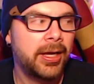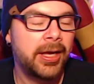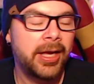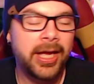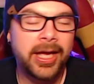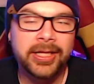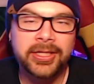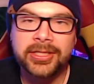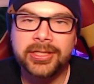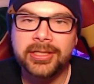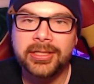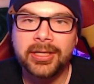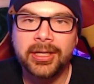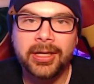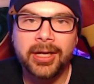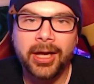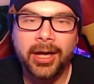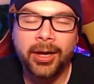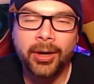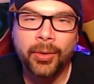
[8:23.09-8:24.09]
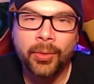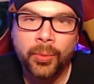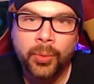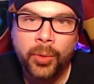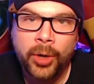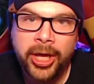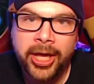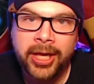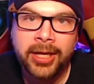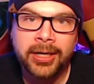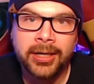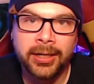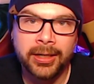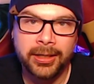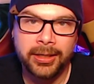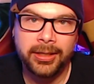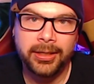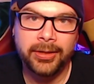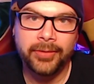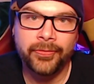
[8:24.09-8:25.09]
It's a win
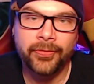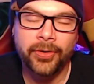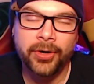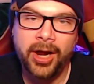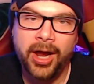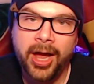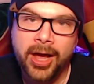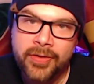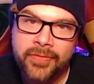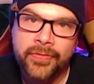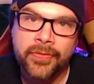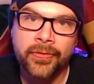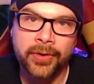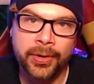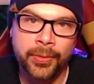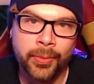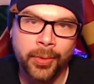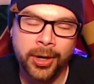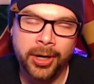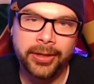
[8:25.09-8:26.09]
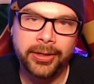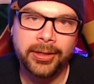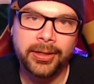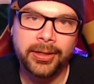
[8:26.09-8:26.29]
for everyone.